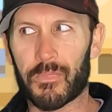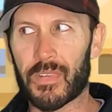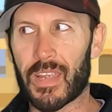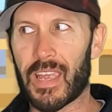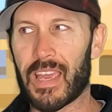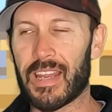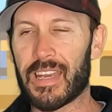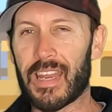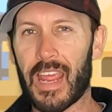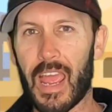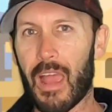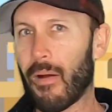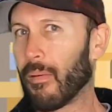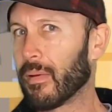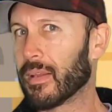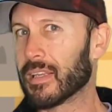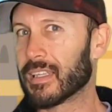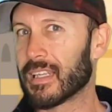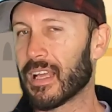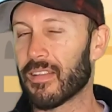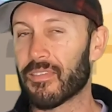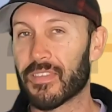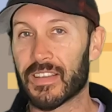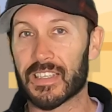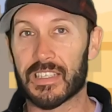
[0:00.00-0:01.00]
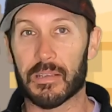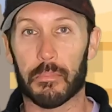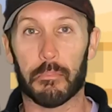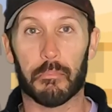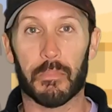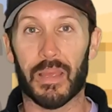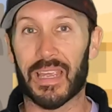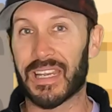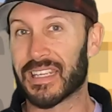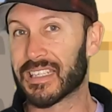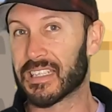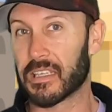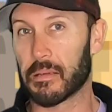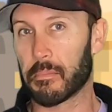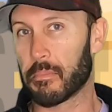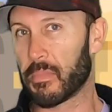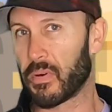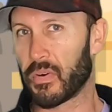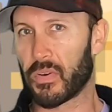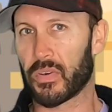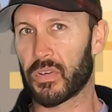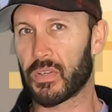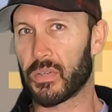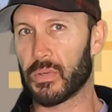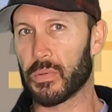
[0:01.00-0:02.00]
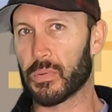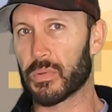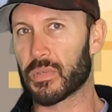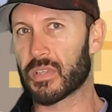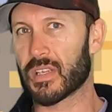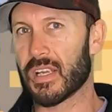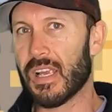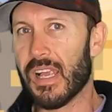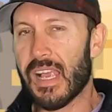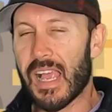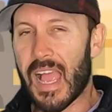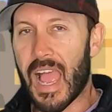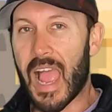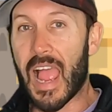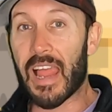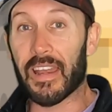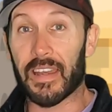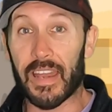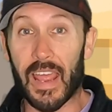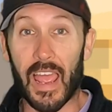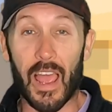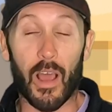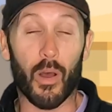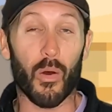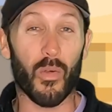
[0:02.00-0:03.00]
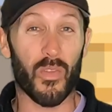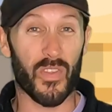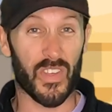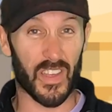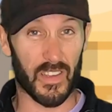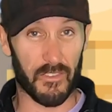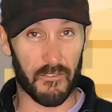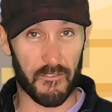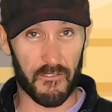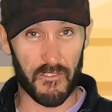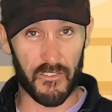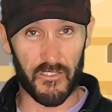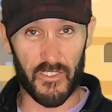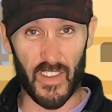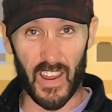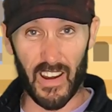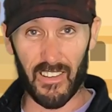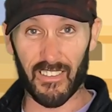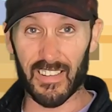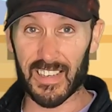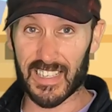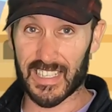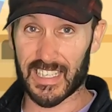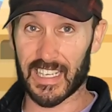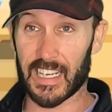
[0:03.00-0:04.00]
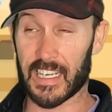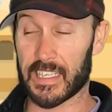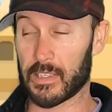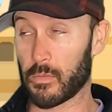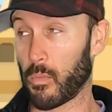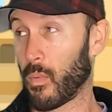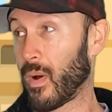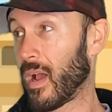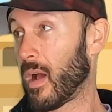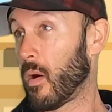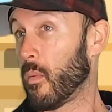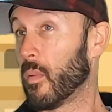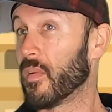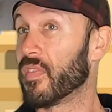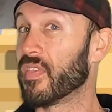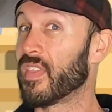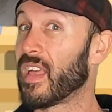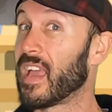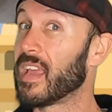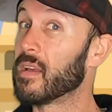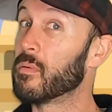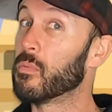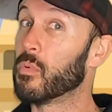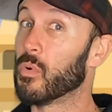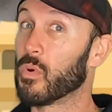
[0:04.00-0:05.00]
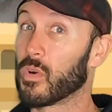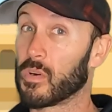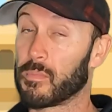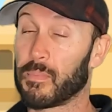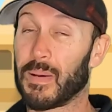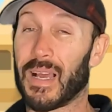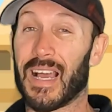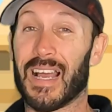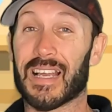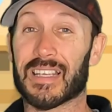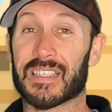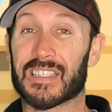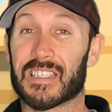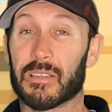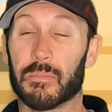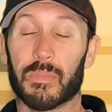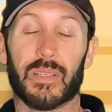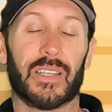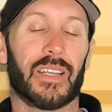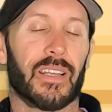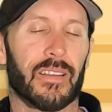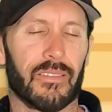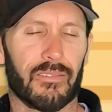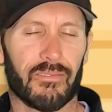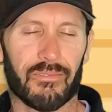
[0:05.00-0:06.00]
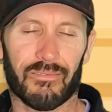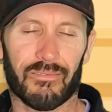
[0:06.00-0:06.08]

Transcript: and how he had done these amazing miracles, and how the Pharisees, wow, when they walked past him, and